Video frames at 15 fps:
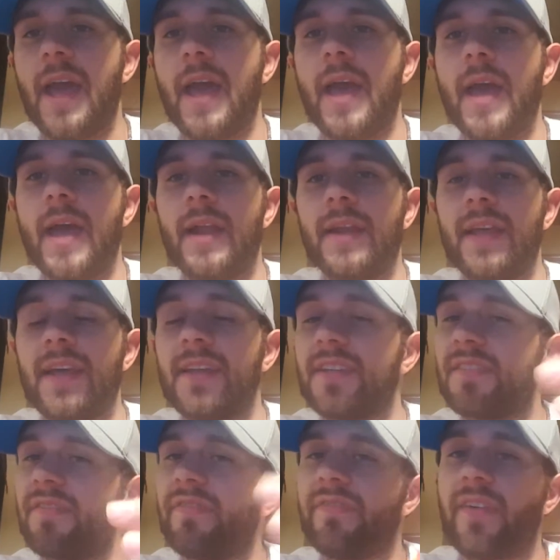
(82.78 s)
and it is
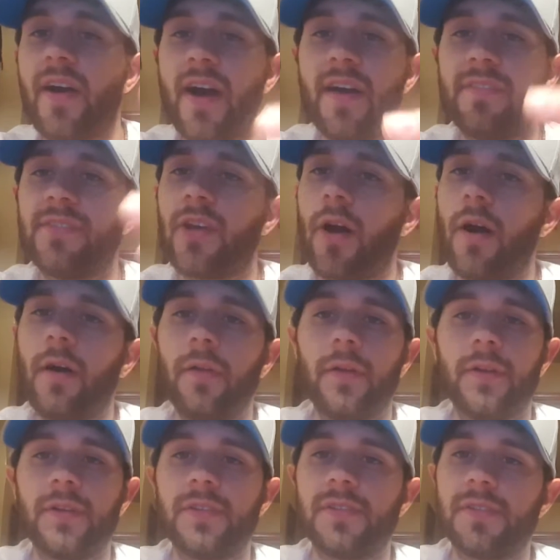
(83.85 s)

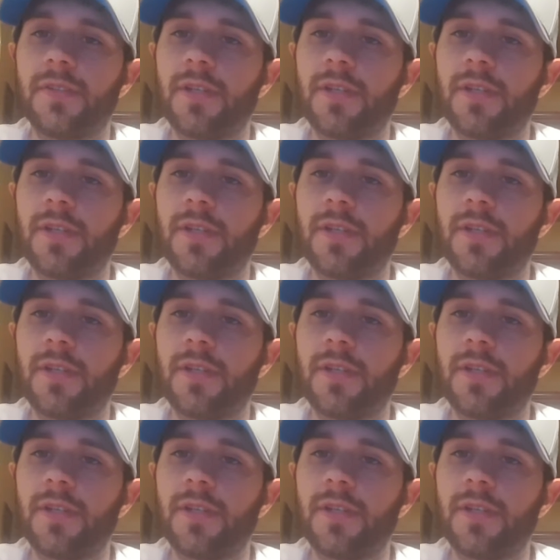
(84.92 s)
$5. It